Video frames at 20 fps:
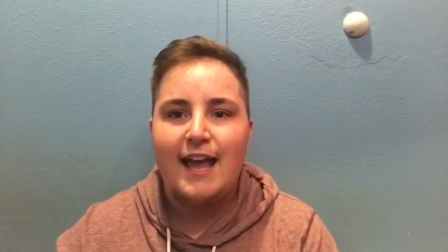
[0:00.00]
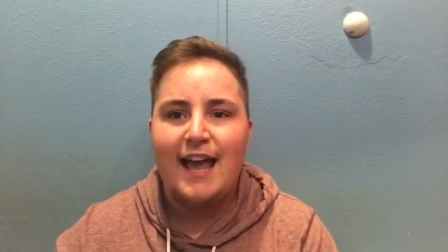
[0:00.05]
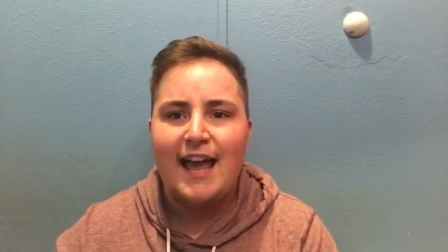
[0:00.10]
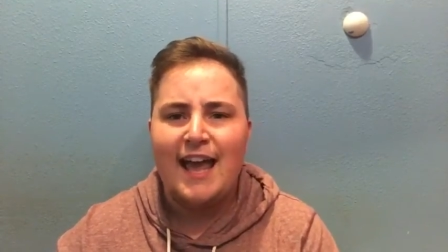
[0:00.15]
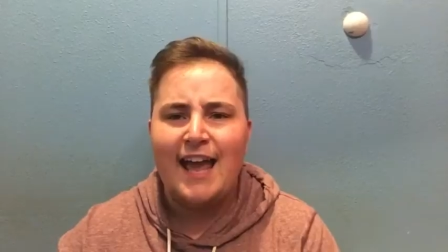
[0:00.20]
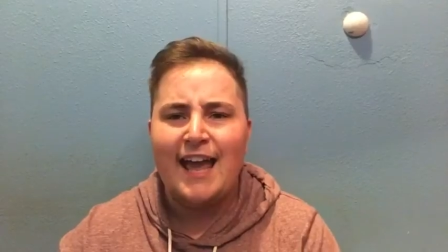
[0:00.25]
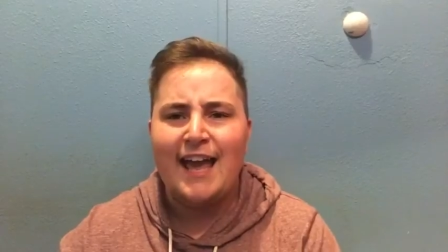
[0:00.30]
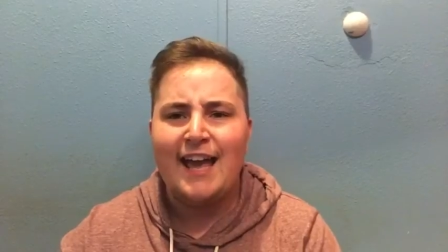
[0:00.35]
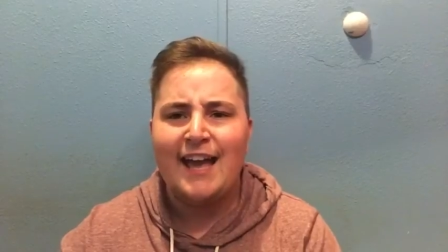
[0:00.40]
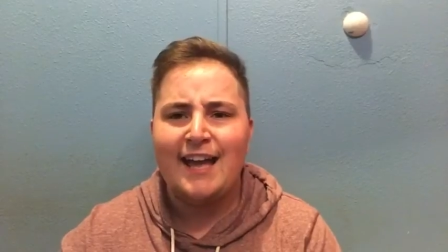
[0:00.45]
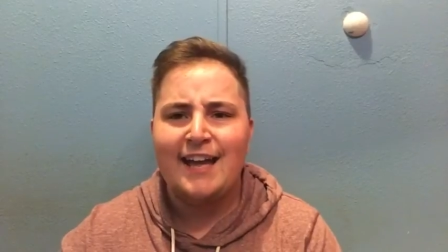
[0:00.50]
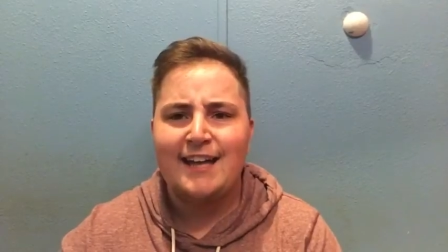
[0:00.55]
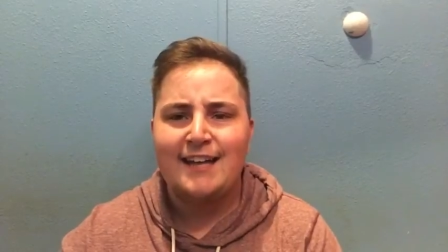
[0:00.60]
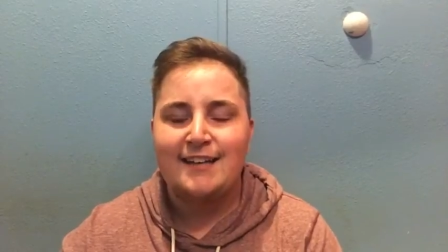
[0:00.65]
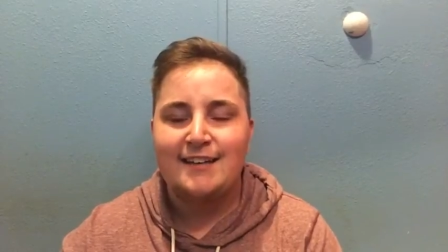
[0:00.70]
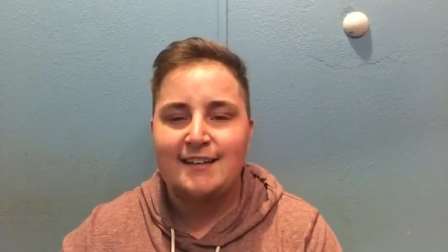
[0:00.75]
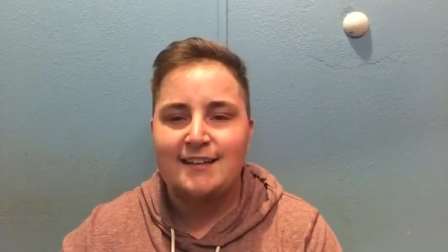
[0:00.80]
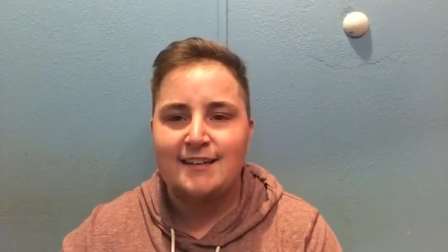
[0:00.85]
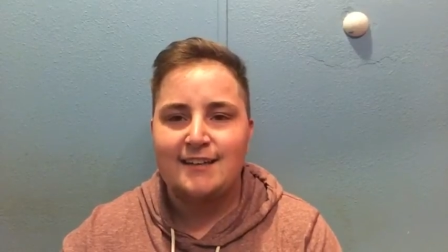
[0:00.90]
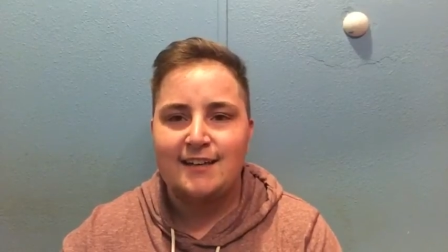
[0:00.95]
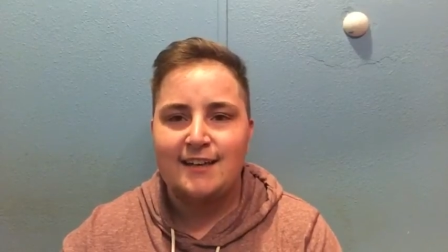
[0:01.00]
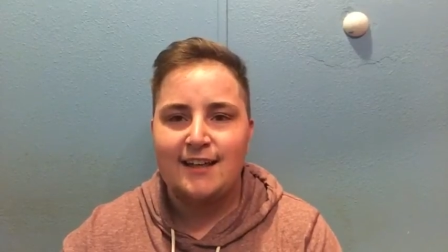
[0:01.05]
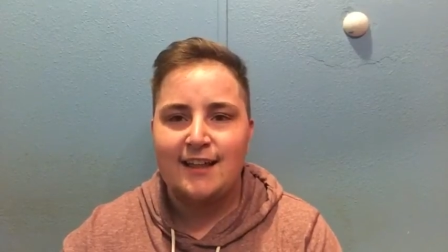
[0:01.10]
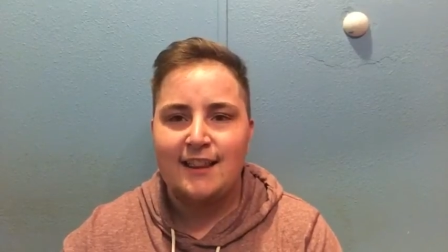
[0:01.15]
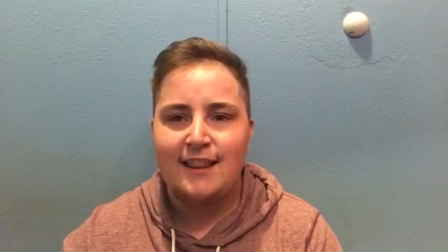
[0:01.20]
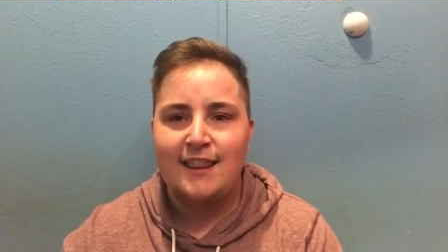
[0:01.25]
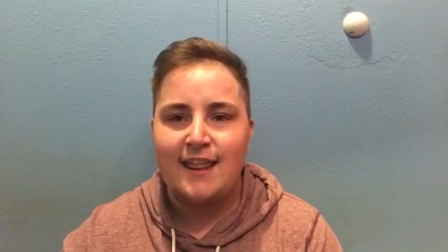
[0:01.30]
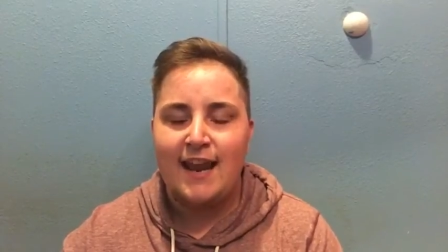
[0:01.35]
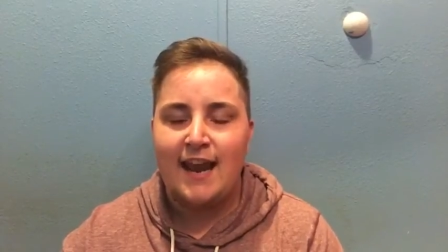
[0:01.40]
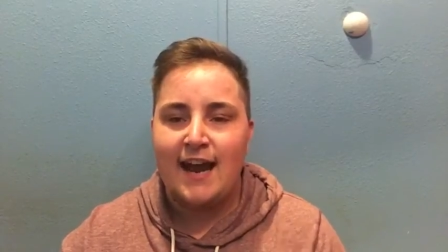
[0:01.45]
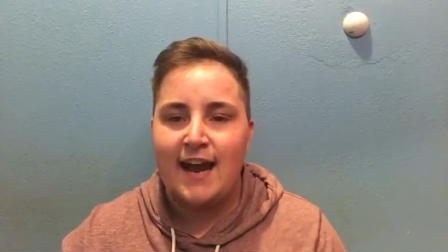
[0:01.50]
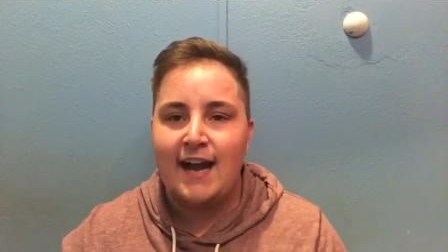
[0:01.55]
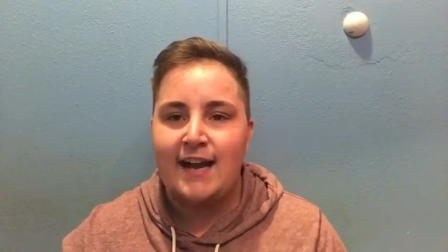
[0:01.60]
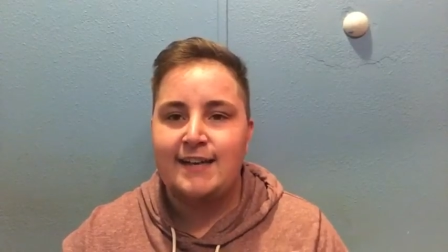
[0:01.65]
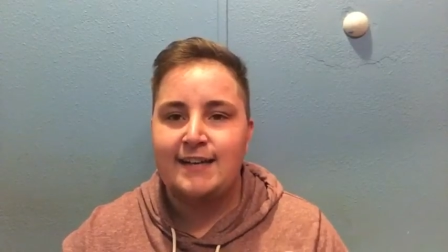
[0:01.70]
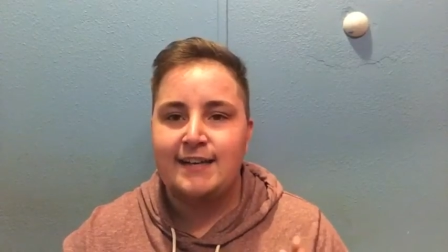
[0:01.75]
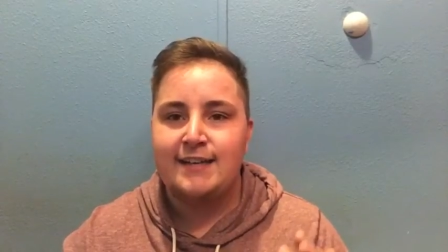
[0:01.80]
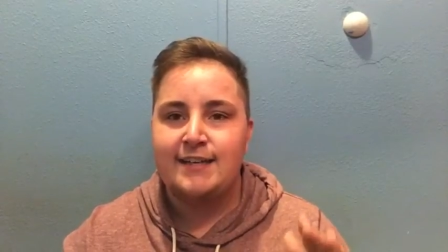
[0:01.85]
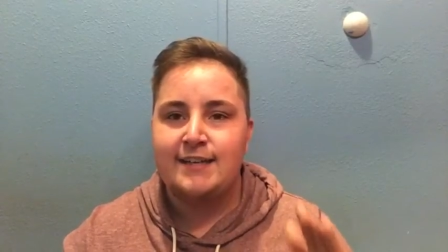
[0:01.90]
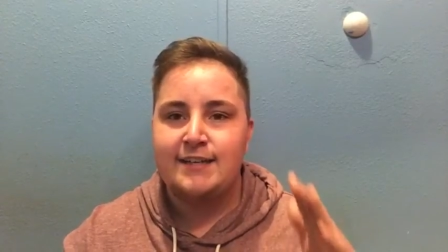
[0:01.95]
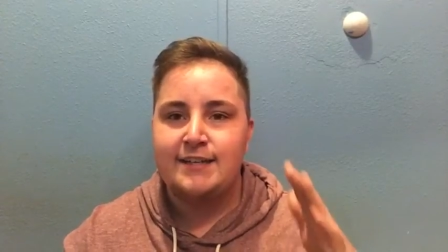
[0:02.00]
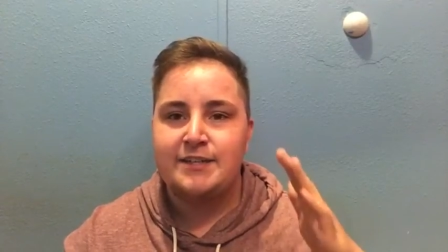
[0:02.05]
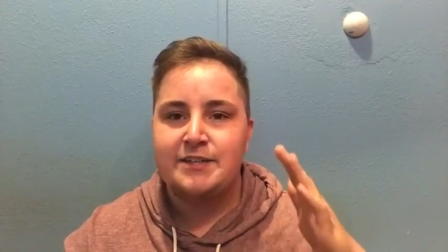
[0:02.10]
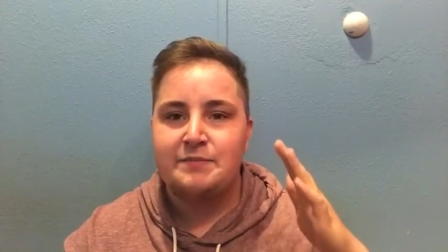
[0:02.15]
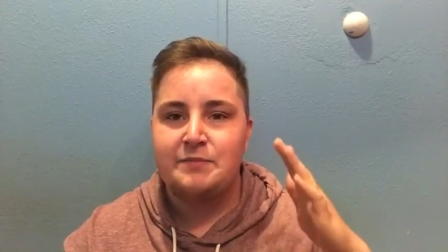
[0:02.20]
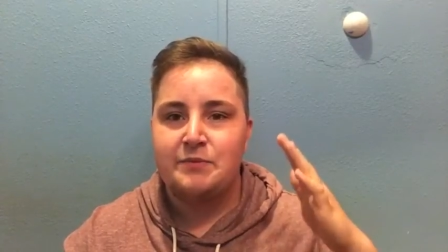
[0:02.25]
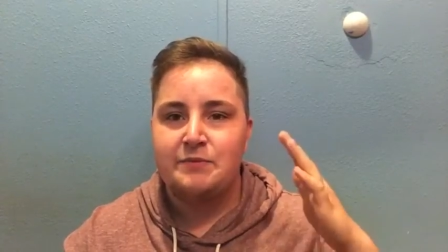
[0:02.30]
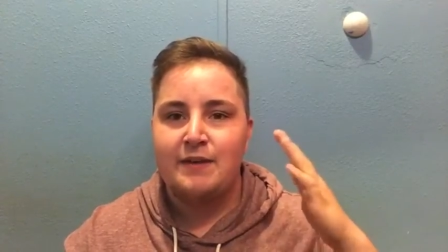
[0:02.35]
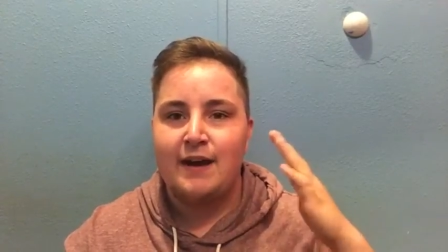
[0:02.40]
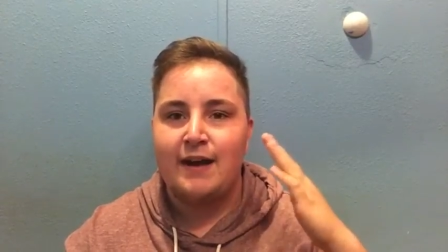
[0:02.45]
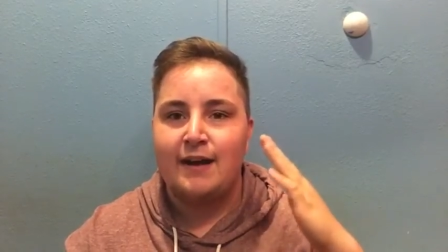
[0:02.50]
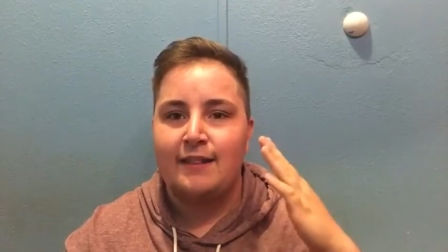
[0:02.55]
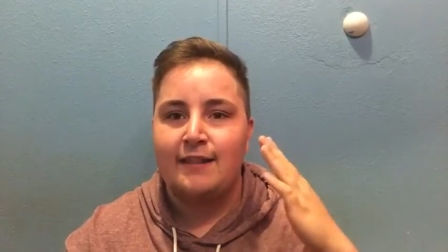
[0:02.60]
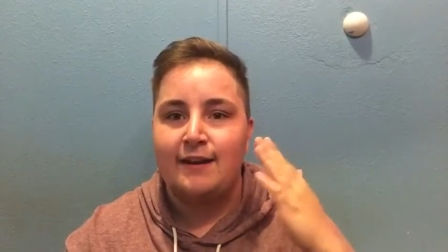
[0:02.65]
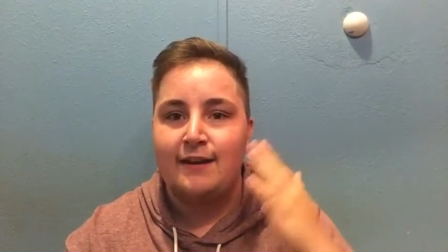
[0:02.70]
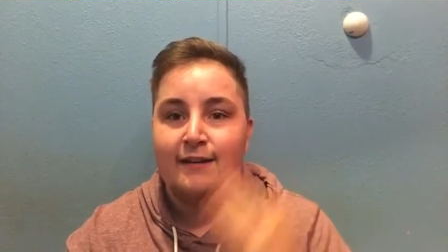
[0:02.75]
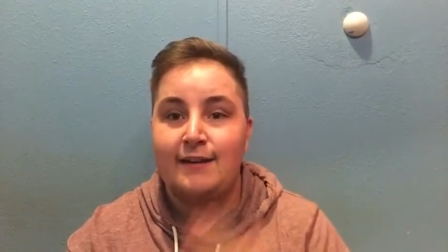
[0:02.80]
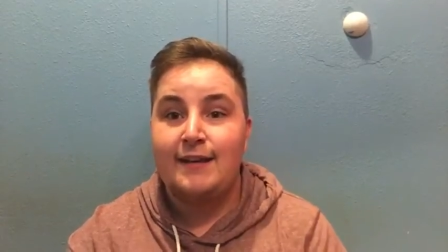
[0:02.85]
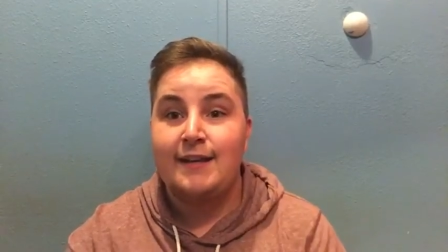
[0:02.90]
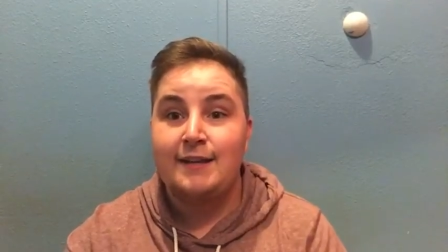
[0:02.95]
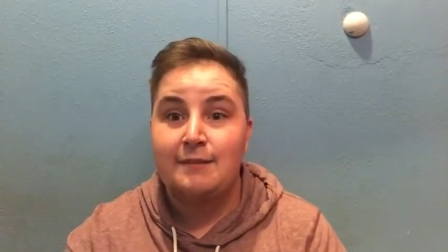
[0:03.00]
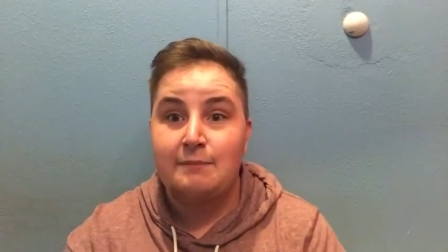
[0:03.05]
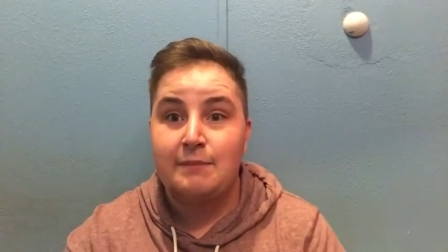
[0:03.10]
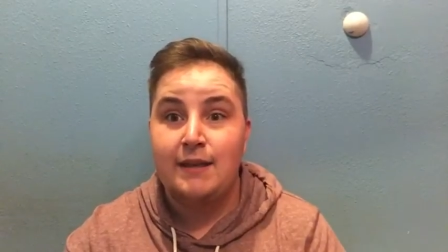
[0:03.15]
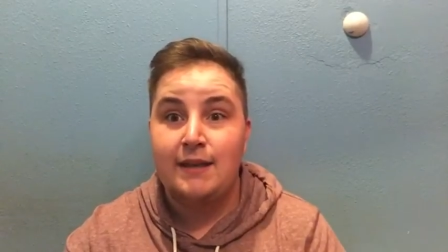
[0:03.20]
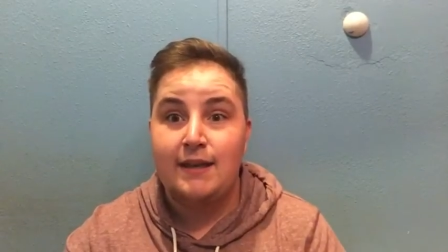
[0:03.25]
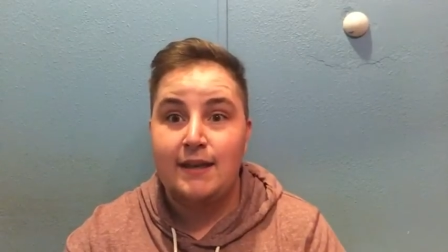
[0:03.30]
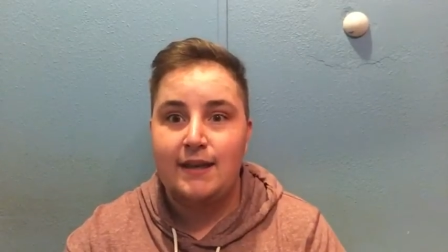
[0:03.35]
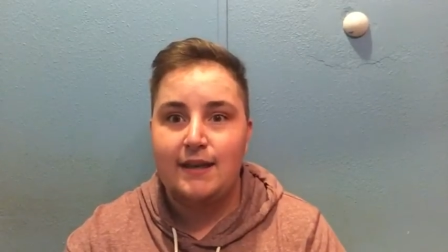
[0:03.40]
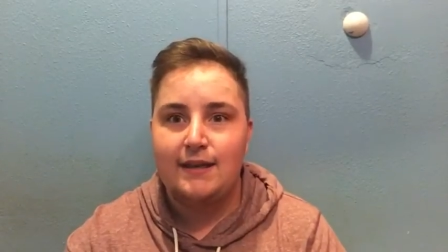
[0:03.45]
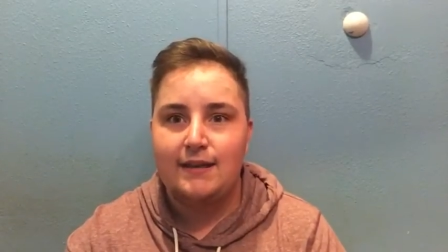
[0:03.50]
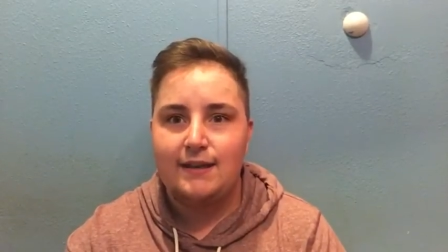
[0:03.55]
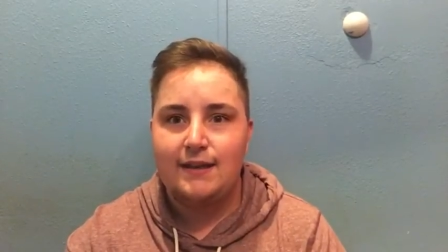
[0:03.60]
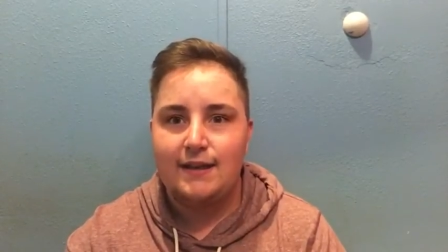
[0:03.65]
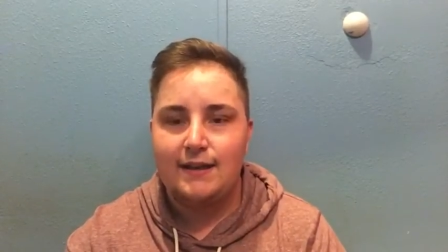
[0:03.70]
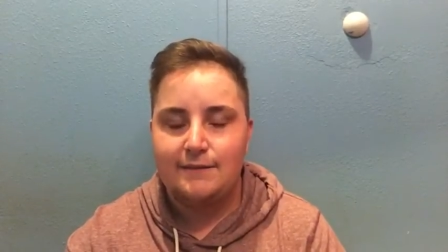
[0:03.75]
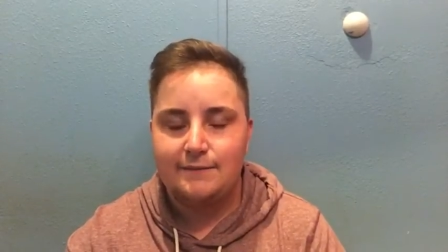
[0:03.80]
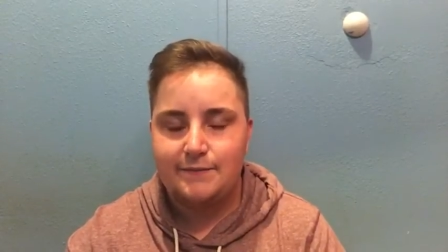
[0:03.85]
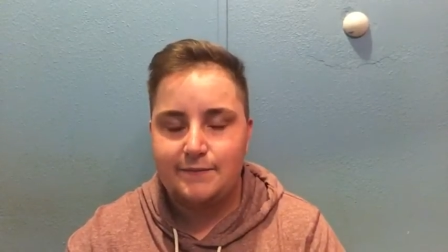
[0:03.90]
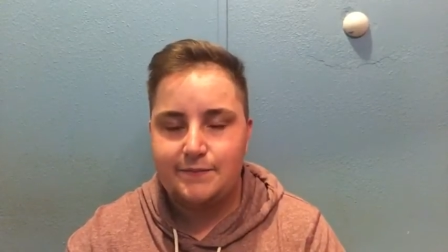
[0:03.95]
and that I needed to move out of there immediately.